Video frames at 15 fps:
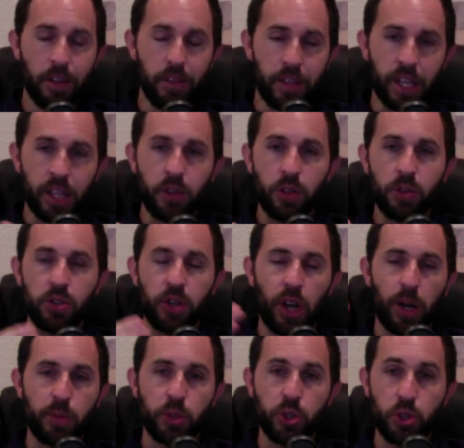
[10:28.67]
Then there's
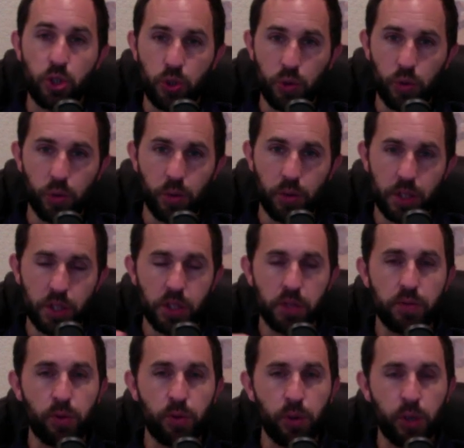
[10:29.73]
option two. This
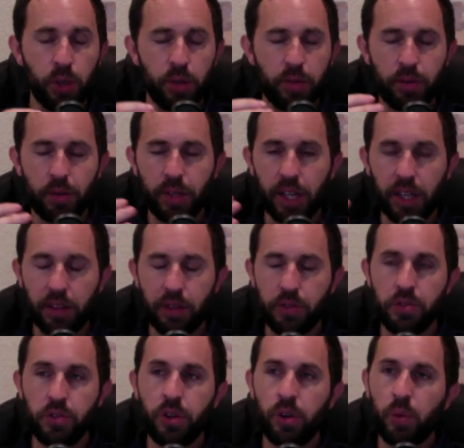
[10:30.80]
is for you if you're like, there's
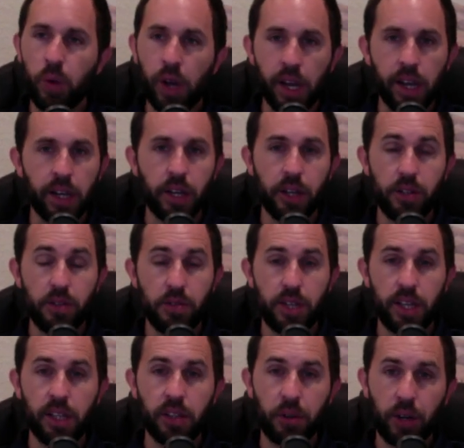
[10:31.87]
no way I could do
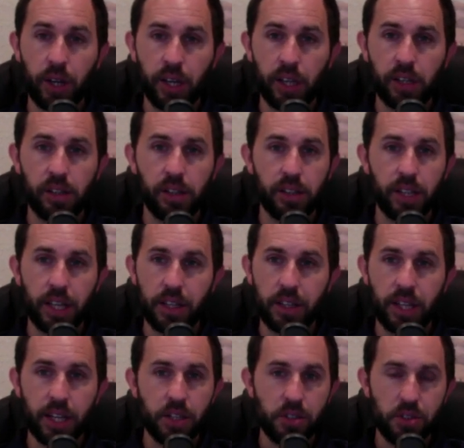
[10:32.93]
10 grand. That
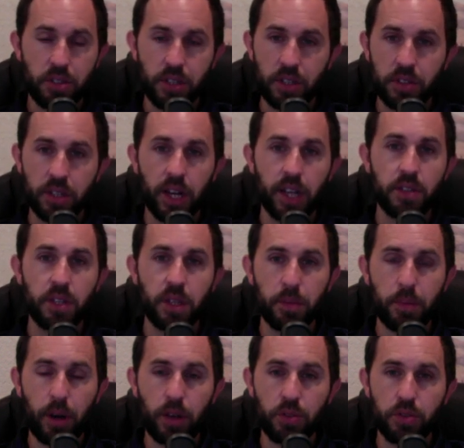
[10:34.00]
just does not seem
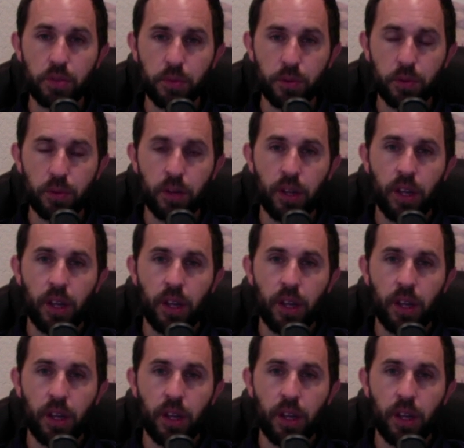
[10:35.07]
possible.